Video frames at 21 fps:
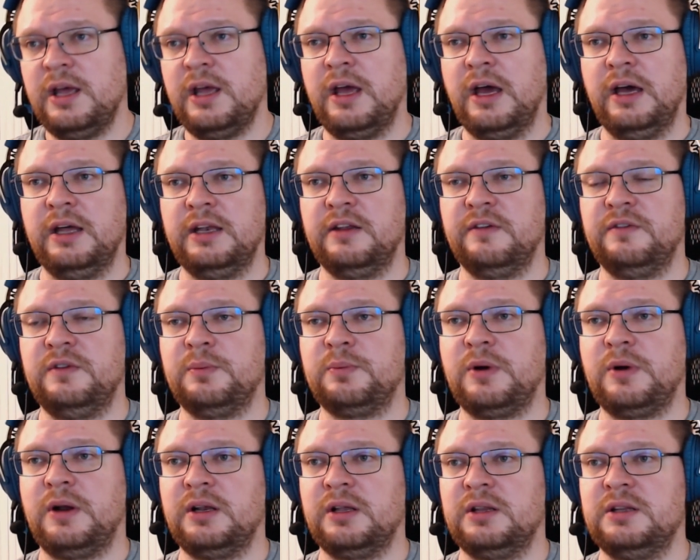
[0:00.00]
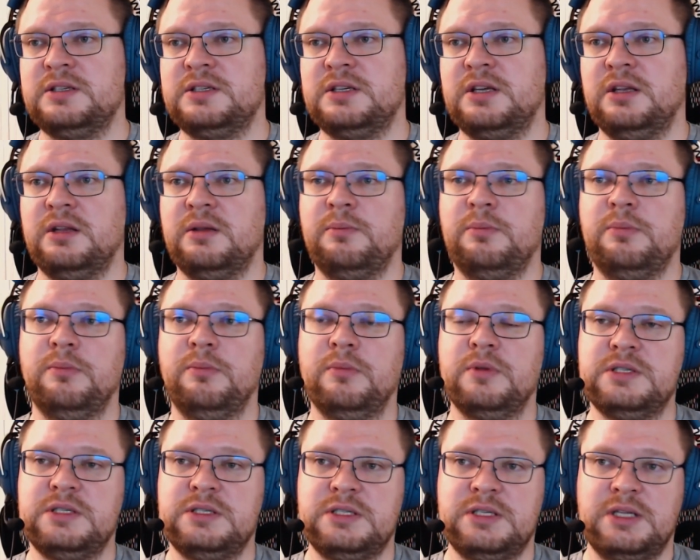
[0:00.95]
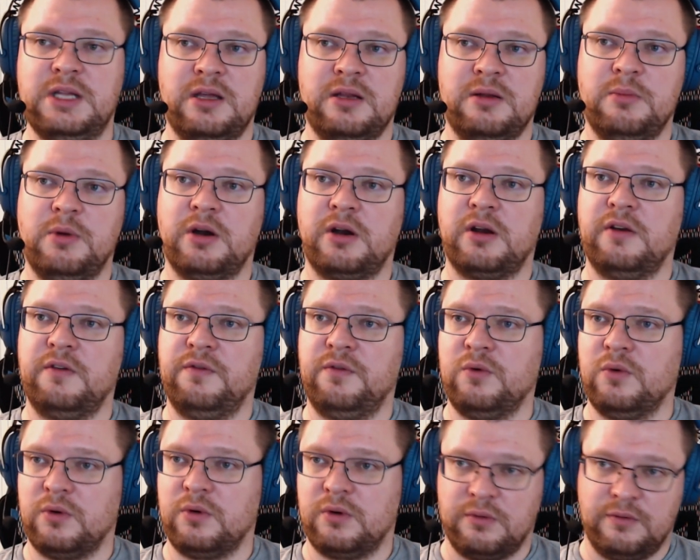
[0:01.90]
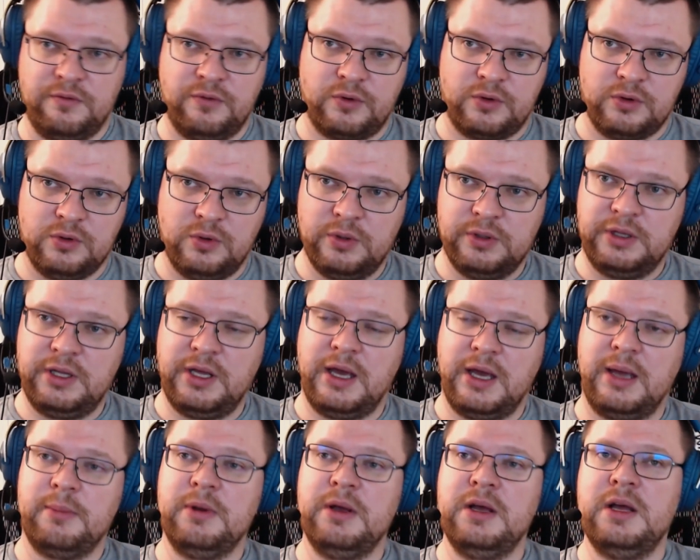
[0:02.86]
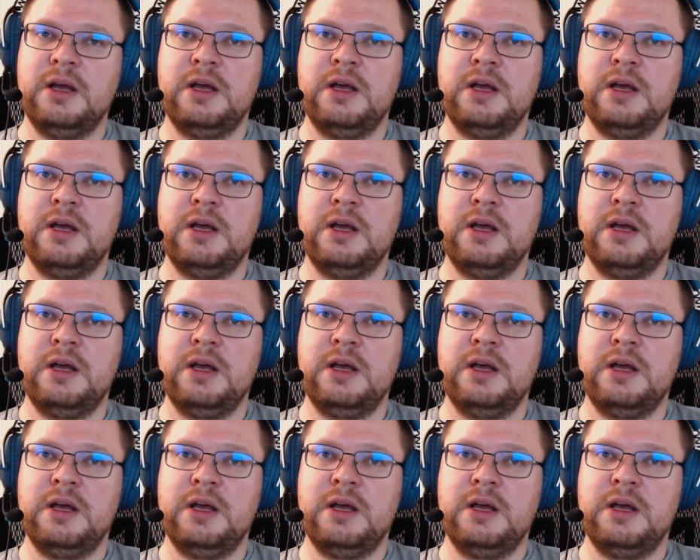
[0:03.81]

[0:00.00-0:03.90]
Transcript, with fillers: and if the product is going to stay in the market for for a long time.